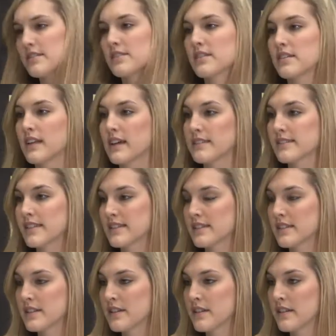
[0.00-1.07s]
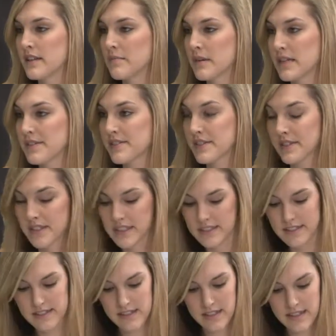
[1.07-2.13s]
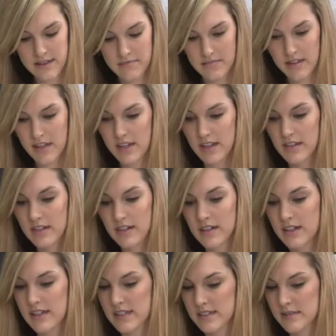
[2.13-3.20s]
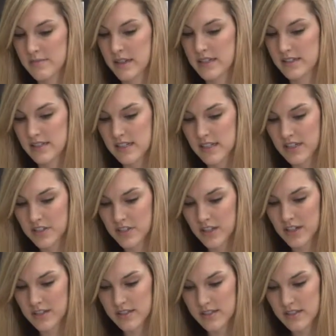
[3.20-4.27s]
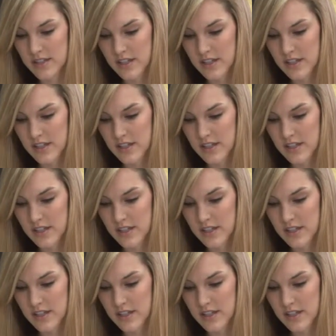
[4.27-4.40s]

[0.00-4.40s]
to the last lesson in my series, here is my seating chart.